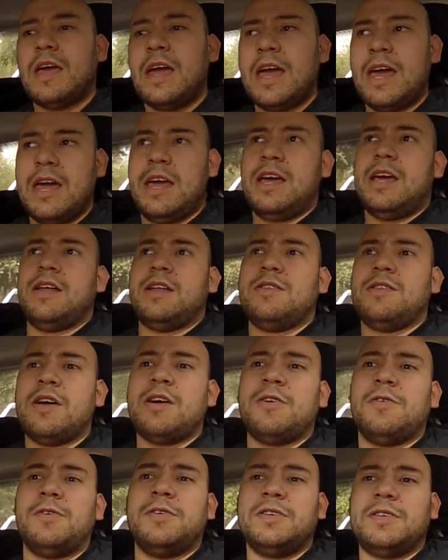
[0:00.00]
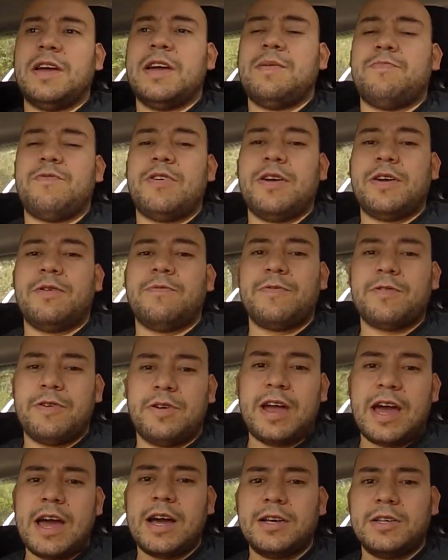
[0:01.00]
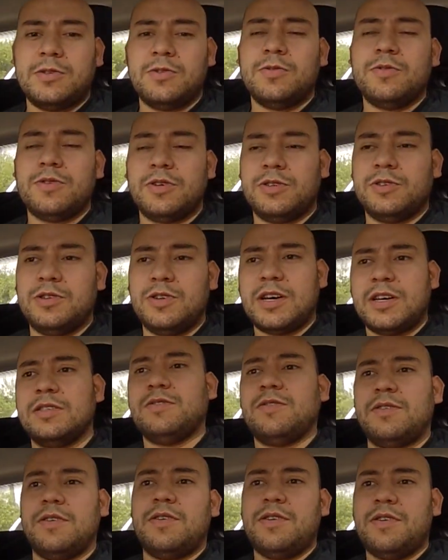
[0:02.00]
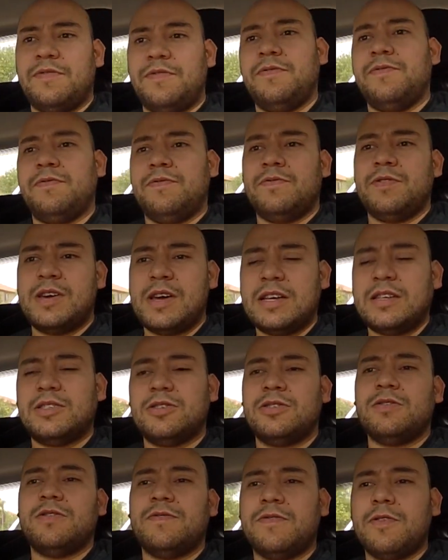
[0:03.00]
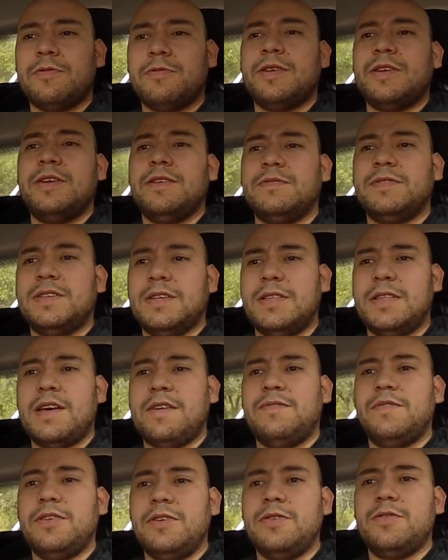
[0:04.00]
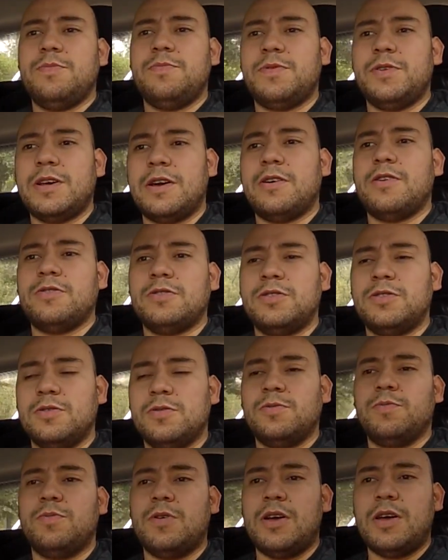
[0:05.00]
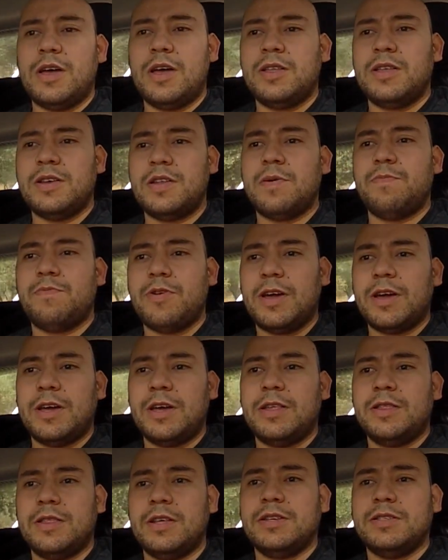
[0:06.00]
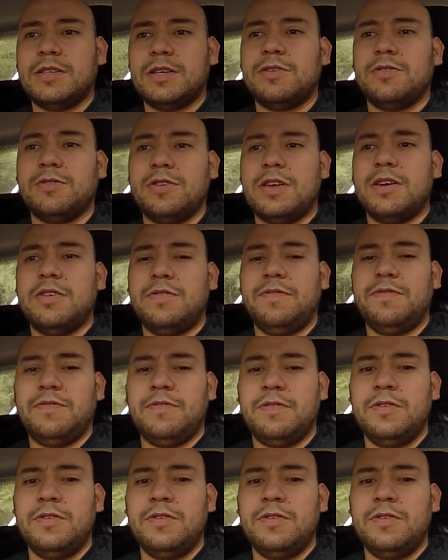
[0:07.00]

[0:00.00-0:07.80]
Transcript: And not only did I break the rear axle, because you guys should have already have seen that video, but I also ended up breaking the center diff.